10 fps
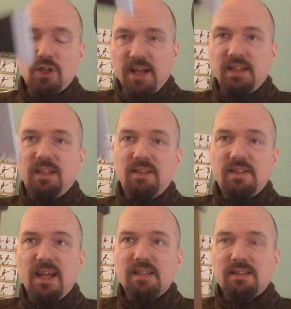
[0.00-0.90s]
Chinese
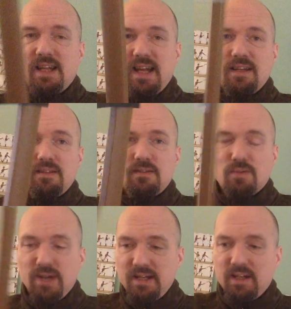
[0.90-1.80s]
X-Gang
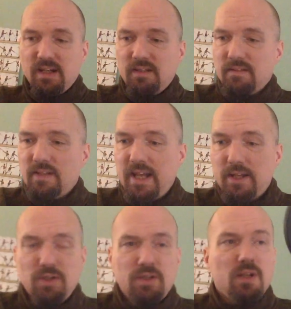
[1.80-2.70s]
trainer
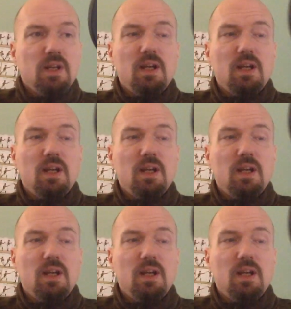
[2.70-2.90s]
Hatchet,